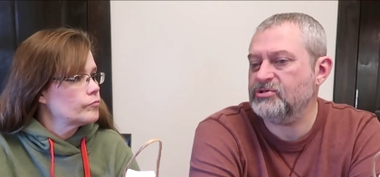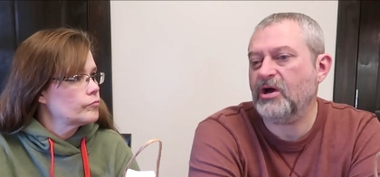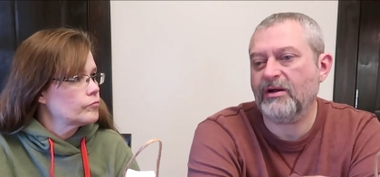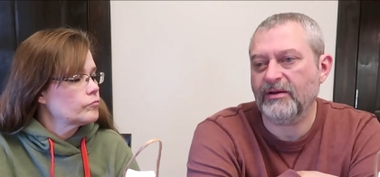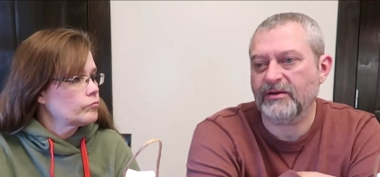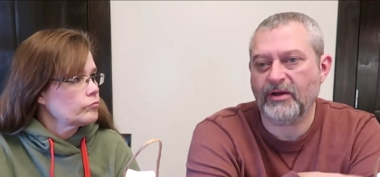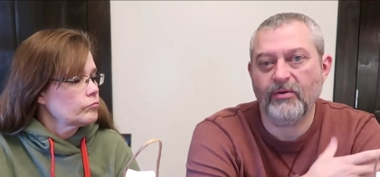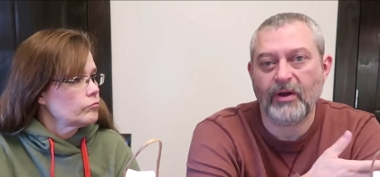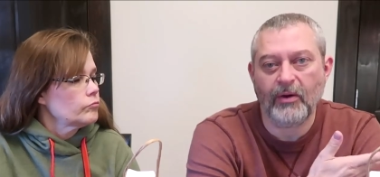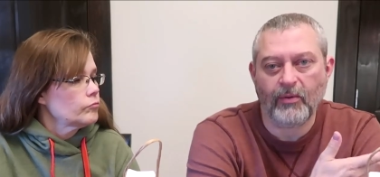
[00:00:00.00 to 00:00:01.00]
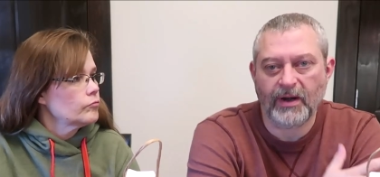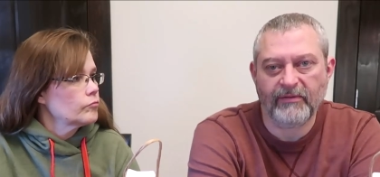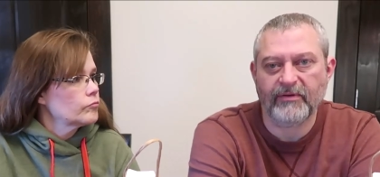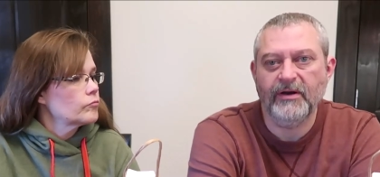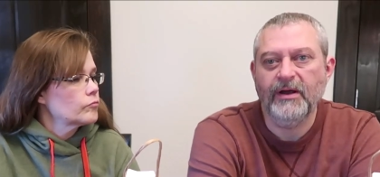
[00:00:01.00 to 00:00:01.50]
Speaker 1: chocolate cocoa or
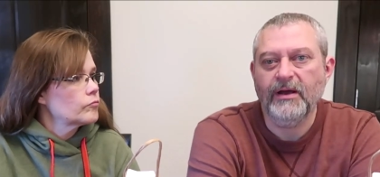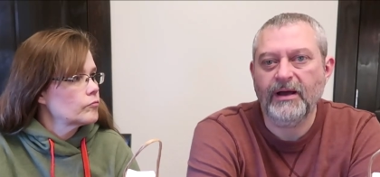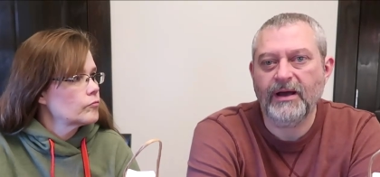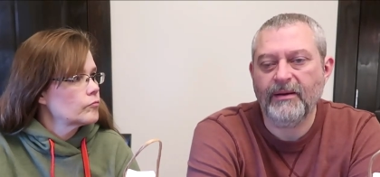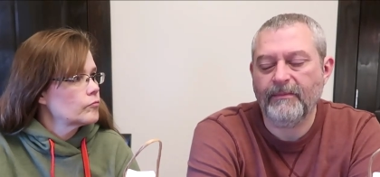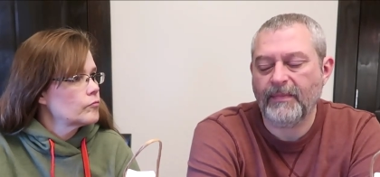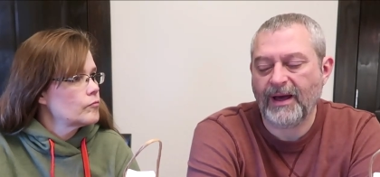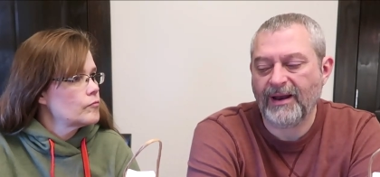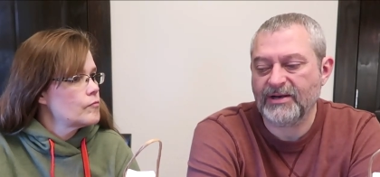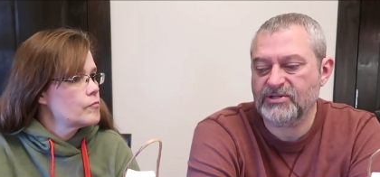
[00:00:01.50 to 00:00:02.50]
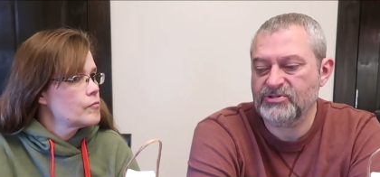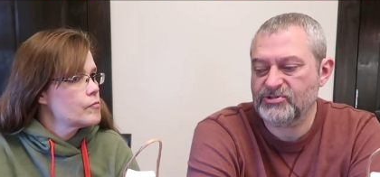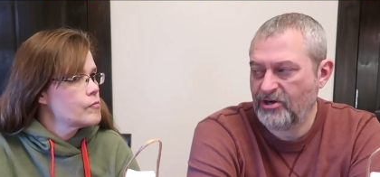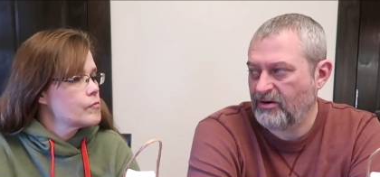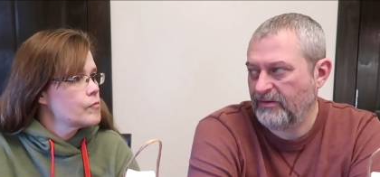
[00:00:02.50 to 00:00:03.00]
whatever. Um, I like
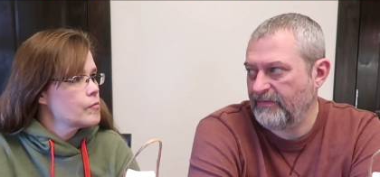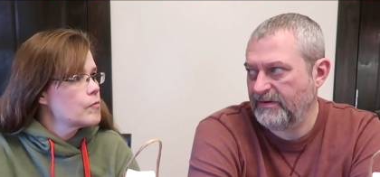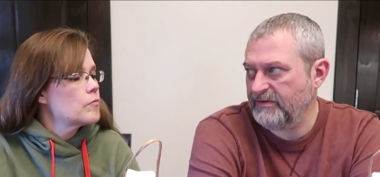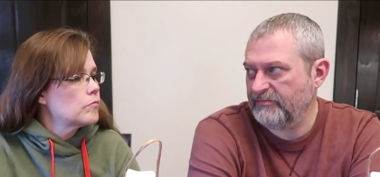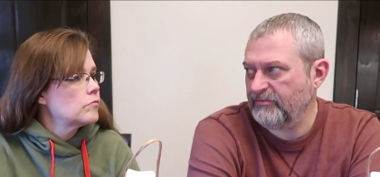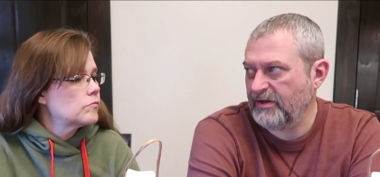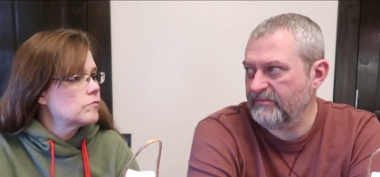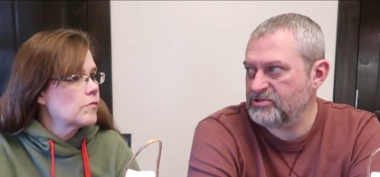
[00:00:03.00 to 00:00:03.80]
chocolate, and that doesn't really have